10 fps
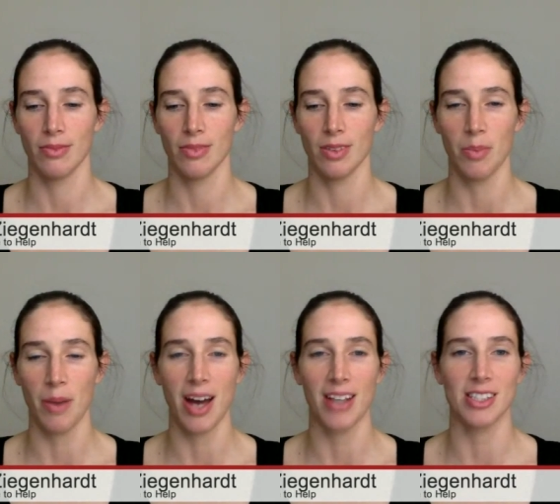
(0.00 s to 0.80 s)
the
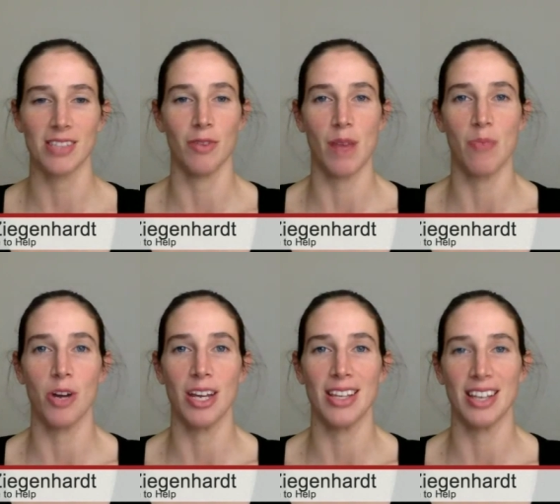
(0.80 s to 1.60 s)
parts of our
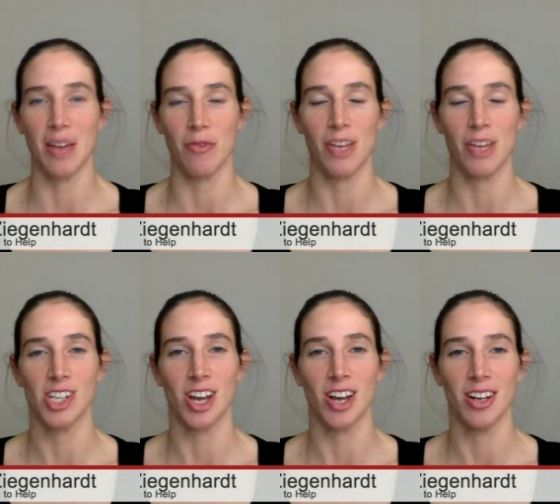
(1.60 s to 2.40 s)
body that
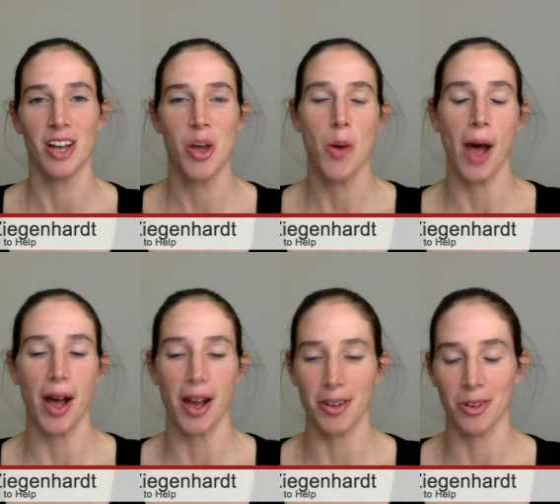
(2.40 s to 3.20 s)
feature
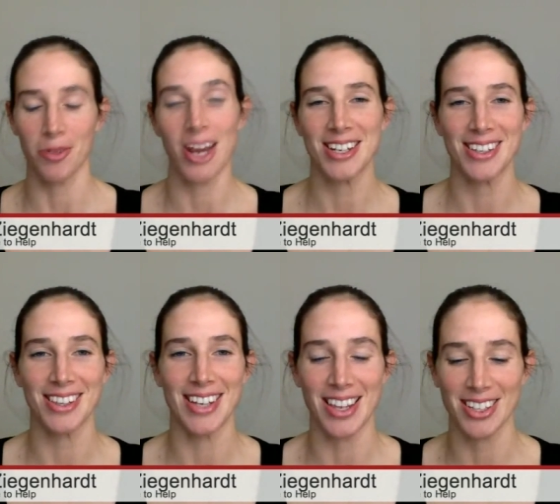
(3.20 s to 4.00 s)
greater
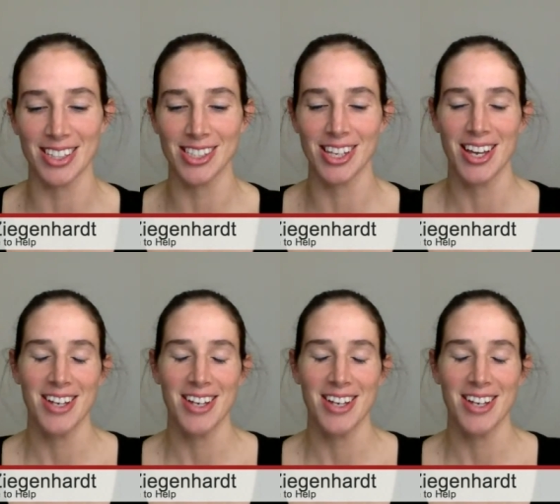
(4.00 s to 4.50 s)
than the others.